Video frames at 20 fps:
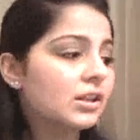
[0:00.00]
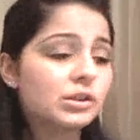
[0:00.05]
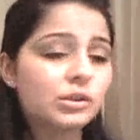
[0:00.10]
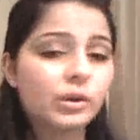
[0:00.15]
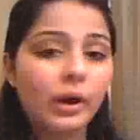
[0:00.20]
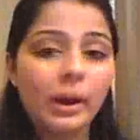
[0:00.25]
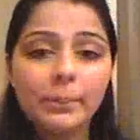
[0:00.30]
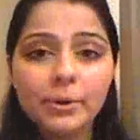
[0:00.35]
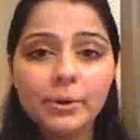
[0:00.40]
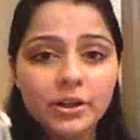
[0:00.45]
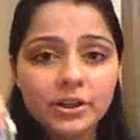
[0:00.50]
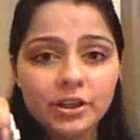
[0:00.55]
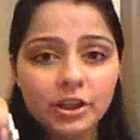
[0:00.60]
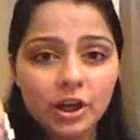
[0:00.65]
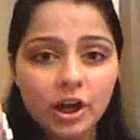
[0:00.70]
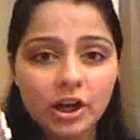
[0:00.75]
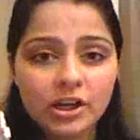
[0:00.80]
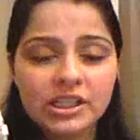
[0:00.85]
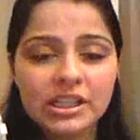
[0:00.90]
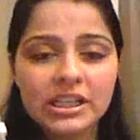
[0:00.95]
So I put her in the
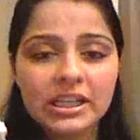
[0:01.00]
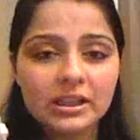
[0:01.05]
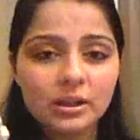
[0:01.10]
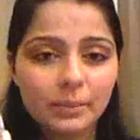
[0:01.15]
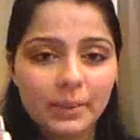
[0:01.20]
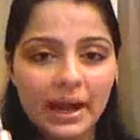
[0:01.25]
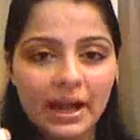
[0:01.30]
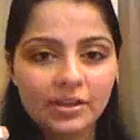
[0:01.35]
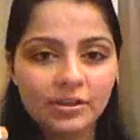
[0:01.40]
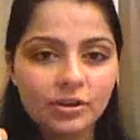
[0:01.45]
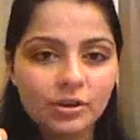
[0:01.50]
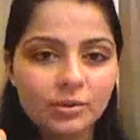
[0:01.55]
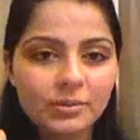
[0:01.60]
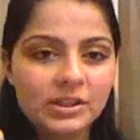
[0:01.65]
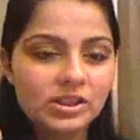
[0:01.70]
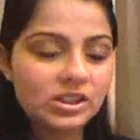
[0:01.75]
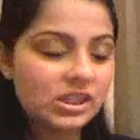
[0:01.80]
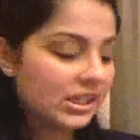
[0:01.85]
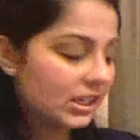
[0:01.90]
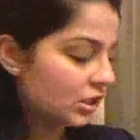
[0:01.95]
car seat in the bathroom, and
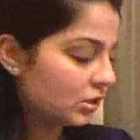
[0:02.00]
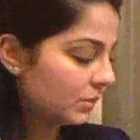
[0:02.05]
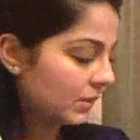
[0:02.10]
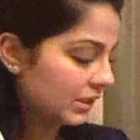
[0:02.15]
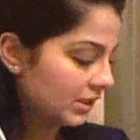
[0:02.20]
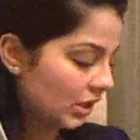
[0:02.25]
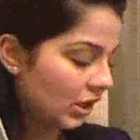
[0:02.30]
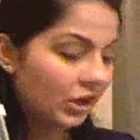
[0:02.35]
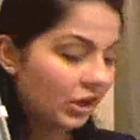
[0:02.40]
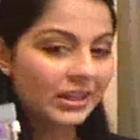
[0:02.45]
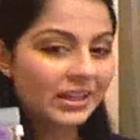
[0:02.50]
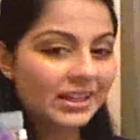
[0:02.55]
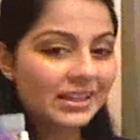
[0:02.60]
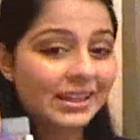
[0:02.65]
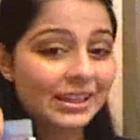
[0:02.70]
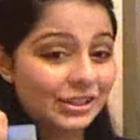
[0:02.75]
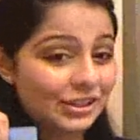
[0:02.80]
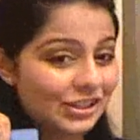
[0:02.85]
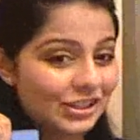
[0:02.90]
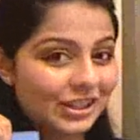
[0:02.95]
she hears me talking,
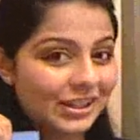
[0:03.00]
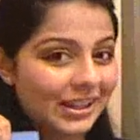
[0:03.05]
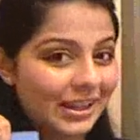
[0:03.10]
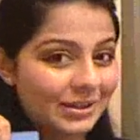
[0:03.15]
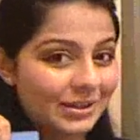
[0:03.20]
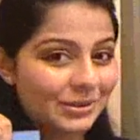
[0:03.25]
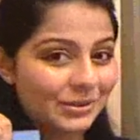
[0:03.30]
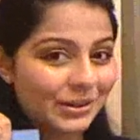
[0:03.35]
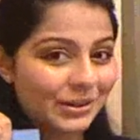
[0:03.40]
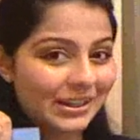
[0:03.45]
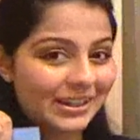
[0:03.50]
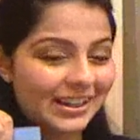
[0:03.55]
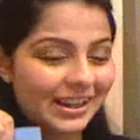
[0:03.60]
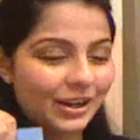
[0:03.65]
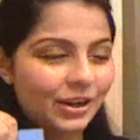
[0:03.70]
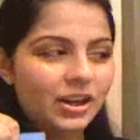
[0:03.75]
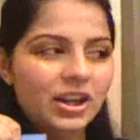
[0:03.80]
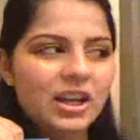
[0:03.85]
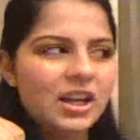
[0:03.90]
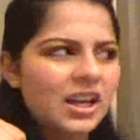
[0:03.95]
like she's looking at me right
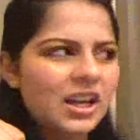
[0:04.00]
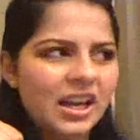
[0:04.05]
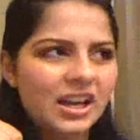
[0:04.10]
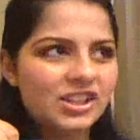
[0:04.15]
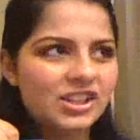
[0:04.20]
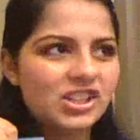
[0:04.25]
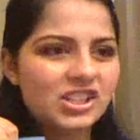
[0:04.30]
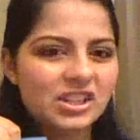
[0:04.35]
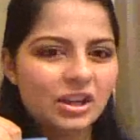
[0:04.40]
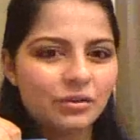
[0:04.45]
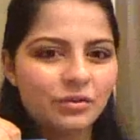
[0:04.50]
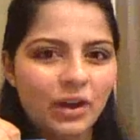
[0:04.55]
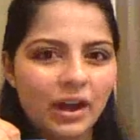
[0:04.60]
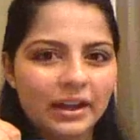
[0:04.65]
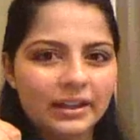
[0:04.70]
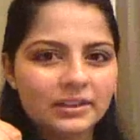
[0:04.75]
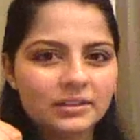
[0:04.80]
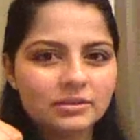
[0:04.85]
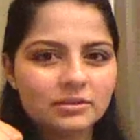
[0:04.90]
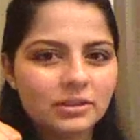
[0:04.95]
now, and she's like
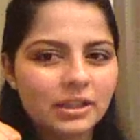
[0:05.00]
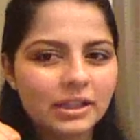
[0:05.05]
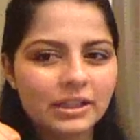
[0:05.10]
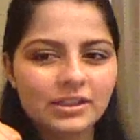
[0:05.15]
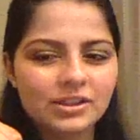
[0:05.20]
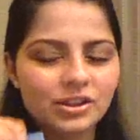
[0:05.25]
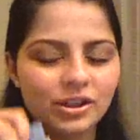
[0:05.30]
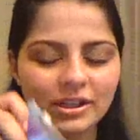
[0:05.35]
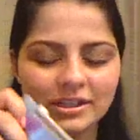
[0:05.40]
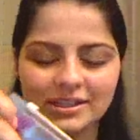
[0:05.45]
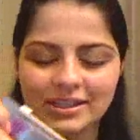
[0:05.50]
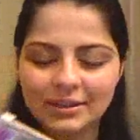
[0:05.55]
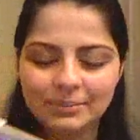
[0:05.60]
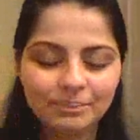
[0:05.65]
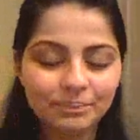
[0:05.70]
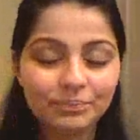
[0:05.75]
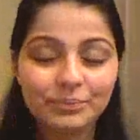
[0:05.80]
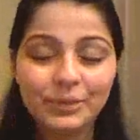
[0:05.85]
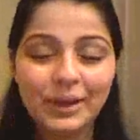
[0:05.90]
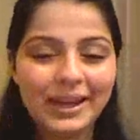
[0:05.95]
fine, like it's crazy.
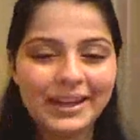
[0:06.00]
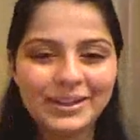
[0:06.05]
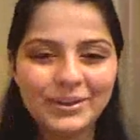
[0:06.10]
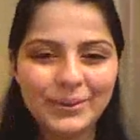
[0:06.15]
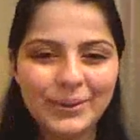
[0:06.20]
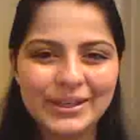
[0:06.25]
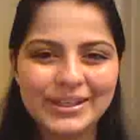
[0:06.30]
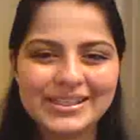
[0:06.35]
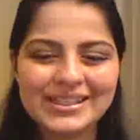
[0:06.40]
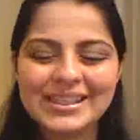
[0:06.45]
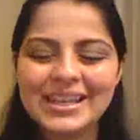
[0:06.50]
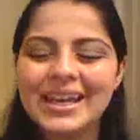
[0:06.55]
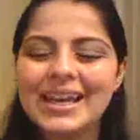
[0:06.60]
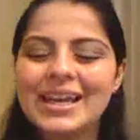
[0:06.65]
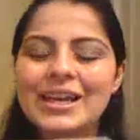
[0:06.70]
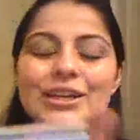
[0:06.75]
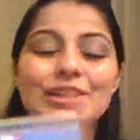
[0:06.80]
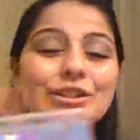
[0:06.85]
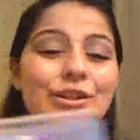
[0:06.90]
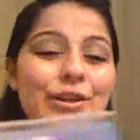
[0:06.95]
But anyways,
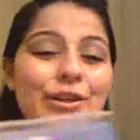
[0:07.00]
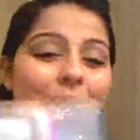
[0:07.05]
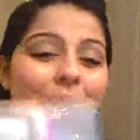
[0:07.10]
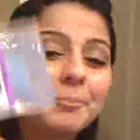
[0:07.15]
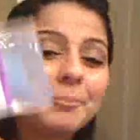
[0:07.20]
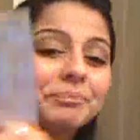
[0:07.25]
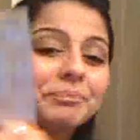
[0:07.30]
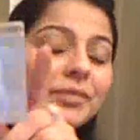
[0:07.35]
so yeah.